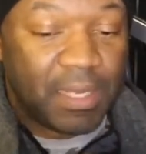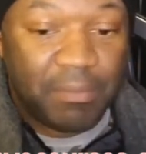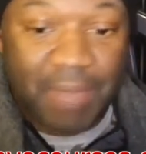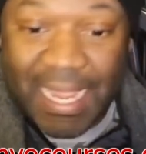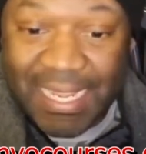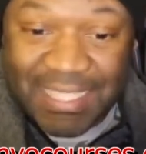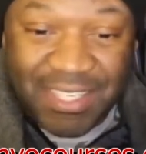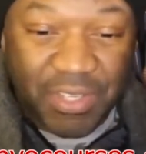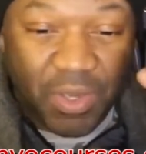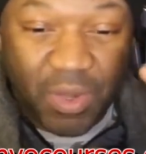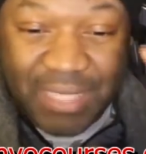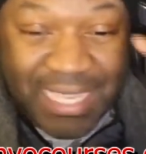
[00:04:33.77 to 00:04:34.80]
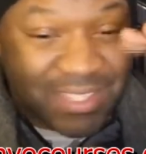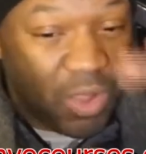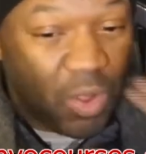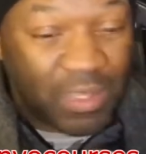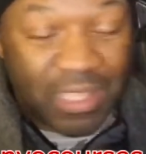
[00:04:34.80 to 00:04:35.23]
I could tell you, that's a
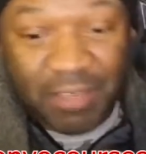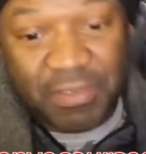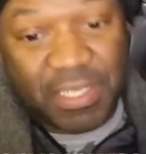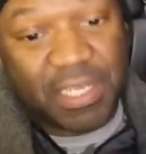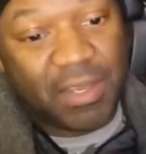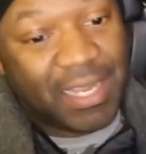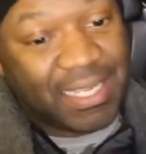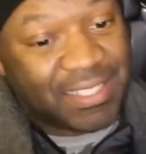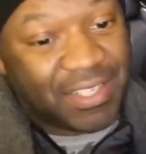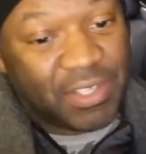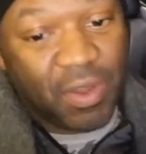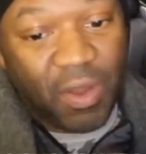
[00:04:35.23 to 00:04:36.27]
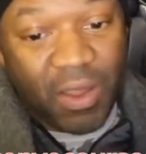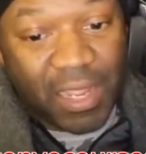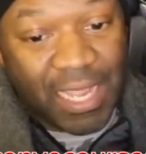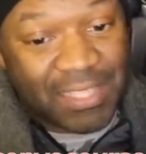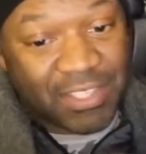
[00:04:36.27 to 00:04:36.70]
whole nother video. I could tell you all
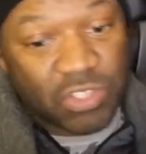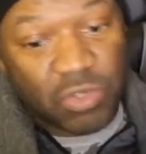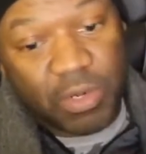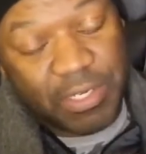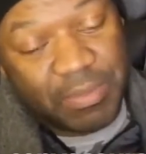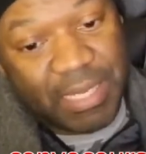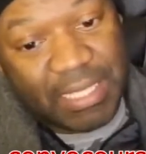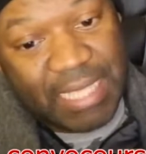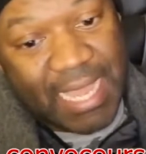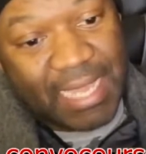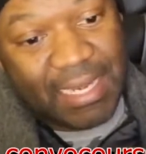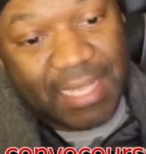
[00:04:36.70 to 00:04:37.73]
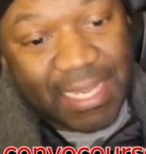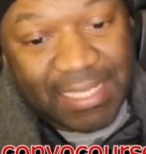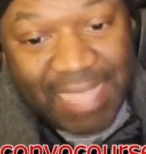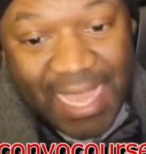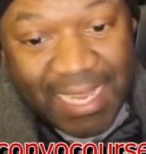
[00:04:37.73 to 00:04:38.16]
kinds of stories about that.
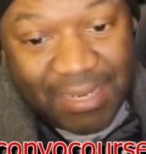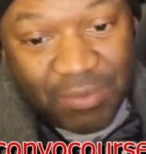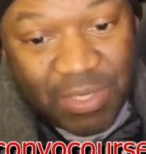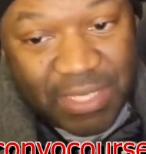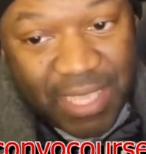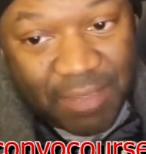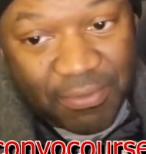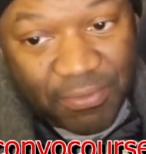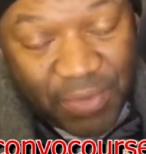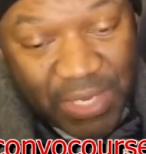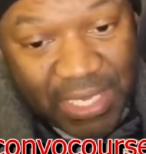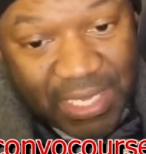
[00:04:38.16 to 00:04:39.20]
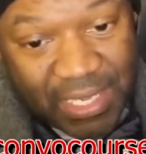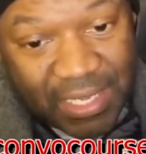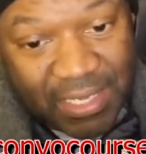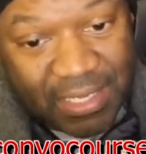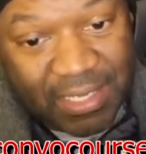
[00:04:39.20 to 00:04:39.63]
Like, that was a
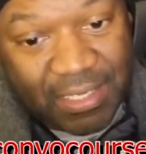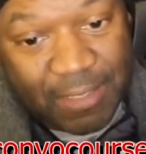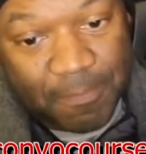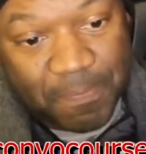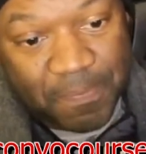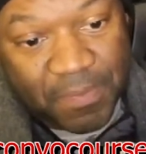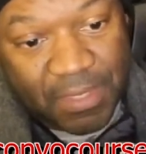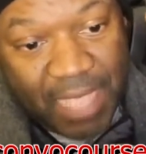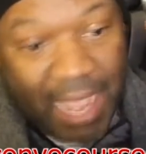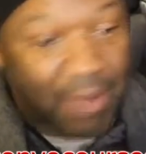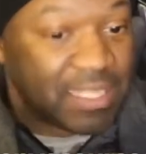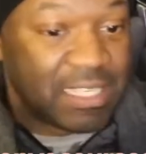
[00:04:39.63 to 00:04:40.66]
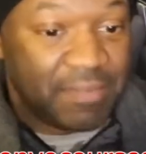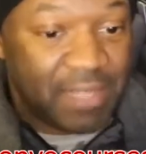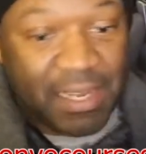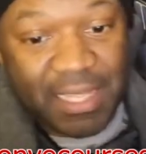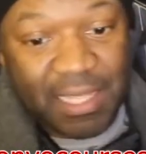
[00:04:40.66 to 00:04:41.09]
freaking, I wasn't even
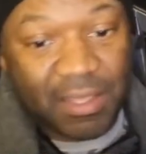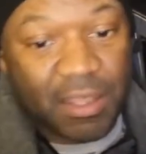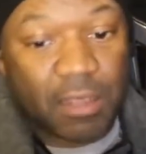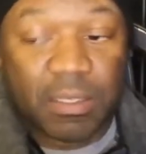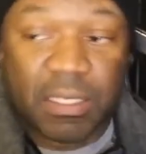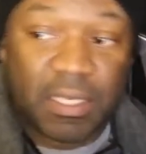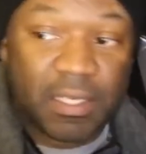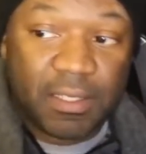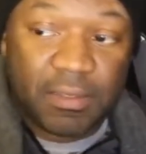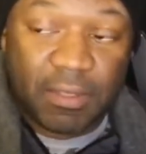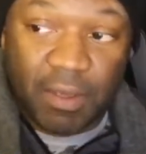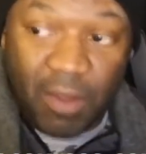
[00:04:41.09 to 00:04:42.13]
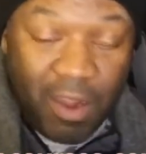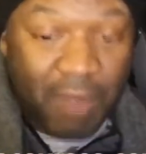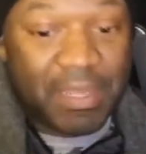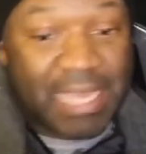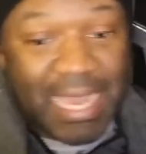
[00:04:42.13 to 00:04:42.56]
there that long. The
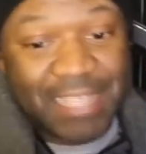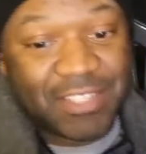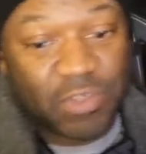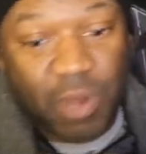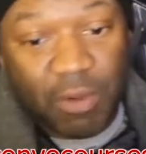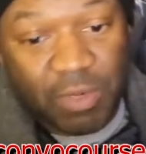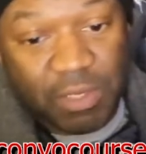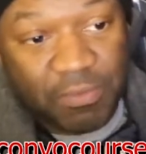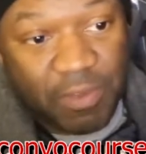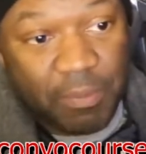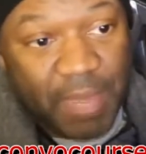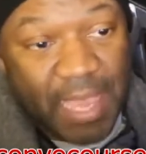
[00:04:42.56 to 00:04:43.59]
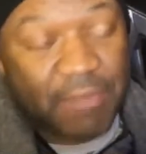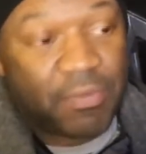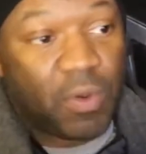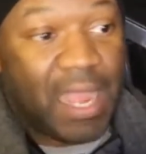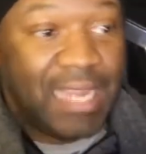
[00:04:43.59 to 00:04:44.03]
Army guys is who I really felt bad
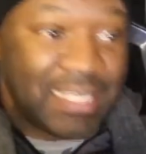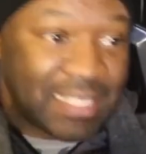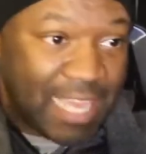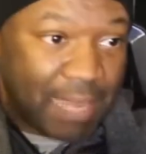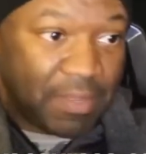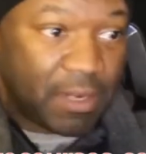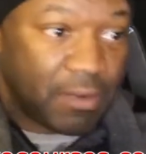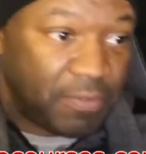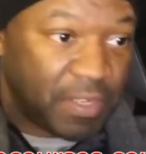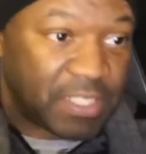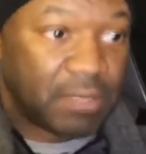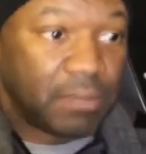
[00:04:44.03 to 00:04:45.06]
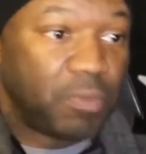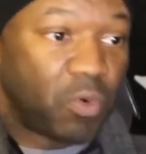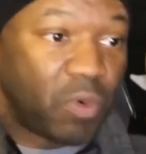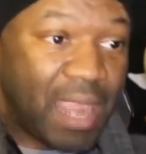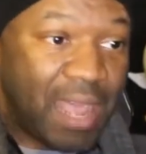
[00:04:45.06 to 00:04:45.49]
for. I just came there to fix some
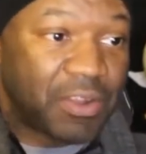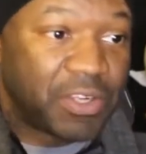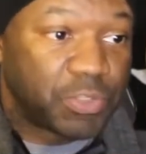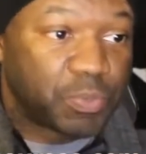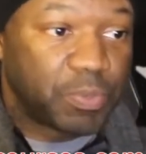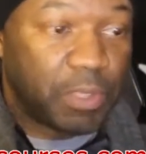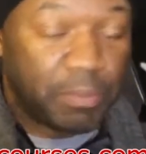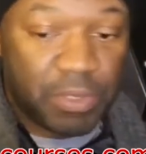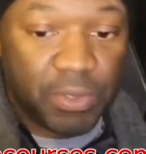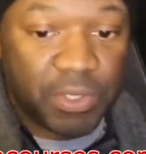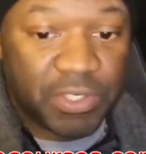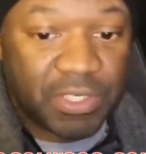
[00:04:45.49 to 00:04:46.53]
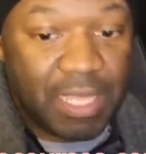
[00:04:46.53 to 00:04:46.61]
morale computers.